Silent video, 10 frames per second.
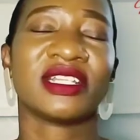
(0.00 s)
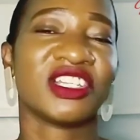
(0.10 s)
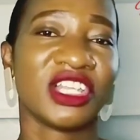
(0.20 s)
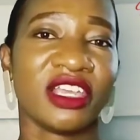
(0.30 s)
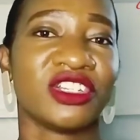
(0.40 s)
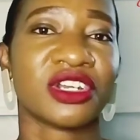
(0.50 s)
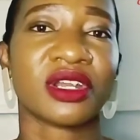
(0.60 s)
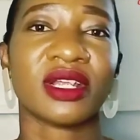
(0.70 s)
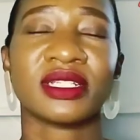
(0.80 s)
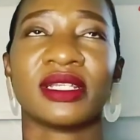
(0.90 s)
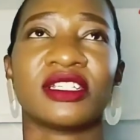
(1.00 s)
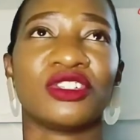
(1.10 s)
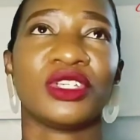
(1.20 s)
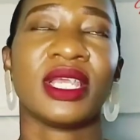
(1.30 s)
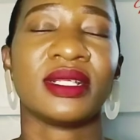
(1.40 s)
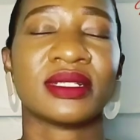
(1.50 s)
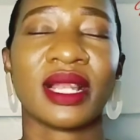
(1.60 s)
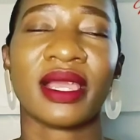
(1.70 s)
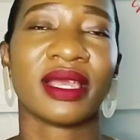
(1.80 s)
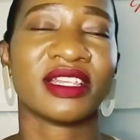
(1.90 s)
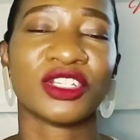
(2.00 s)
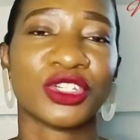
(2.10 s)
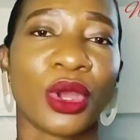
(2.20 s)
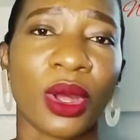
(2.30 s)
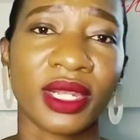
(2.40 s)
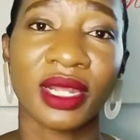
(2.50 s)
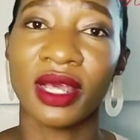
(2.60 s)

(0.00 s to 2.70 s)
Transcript: a t-shirt and a jeans, like and a short.